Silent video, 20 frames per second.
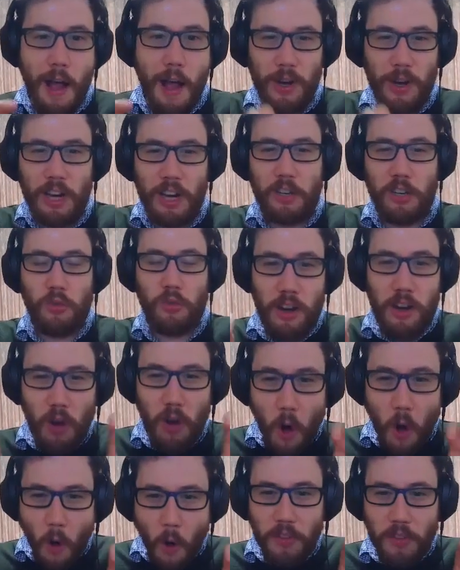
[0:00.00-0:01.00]
And we can
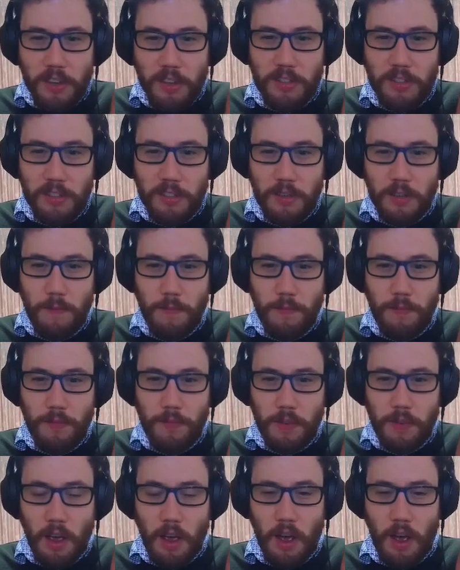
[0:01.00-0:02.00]
extract all this
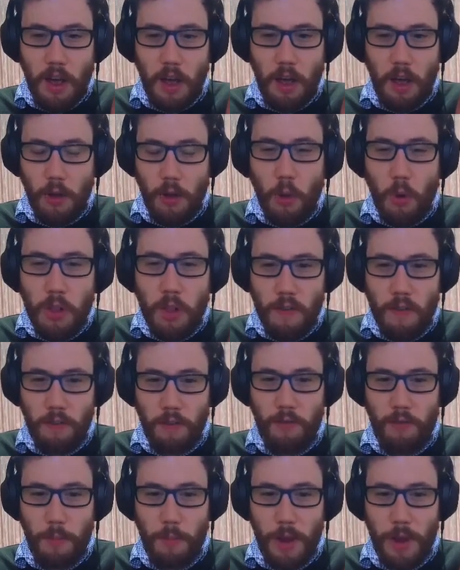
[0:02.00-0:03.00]

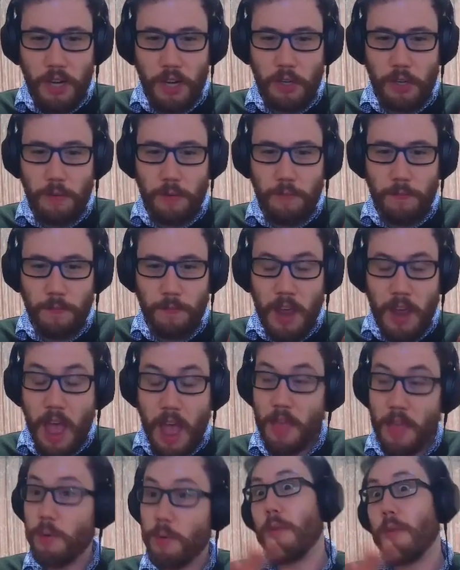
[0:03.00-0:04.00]
low-level information,
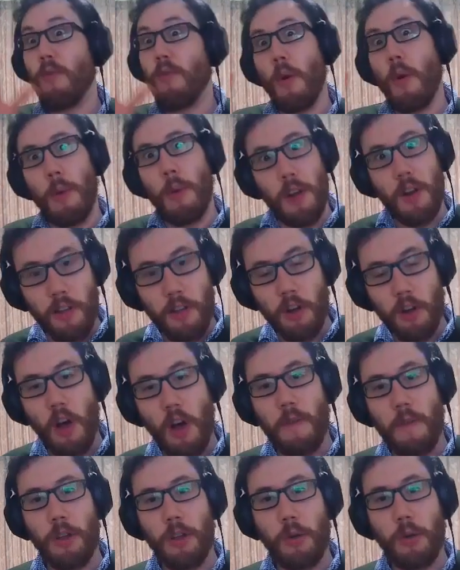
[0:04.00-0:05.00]
and then we perform another
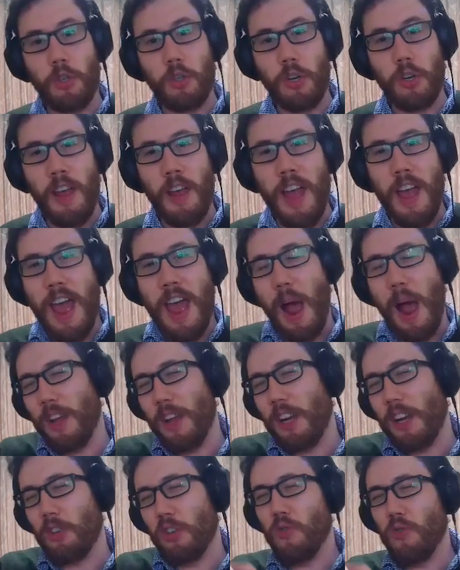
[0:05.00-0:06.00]
convolution, and
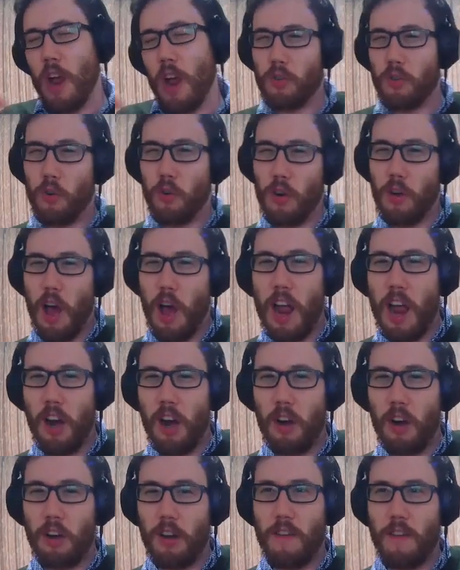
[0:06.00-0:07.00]
we can extract sort of
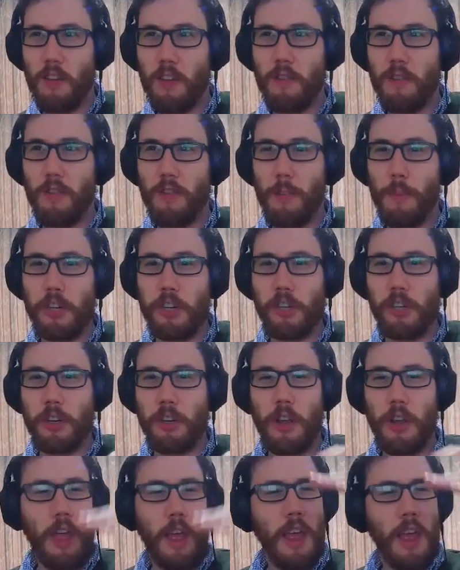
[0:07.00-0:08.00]
higher-level
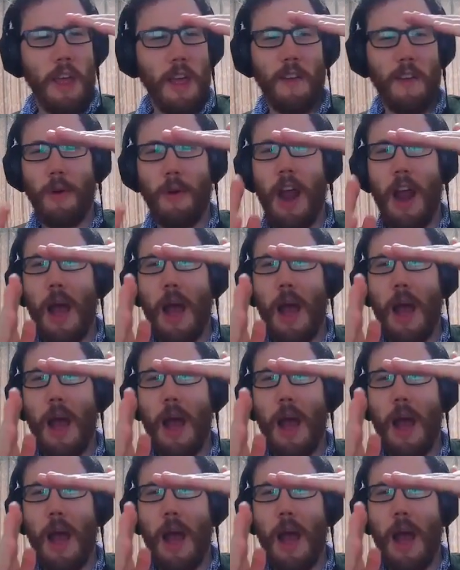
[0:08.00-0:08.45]
information. If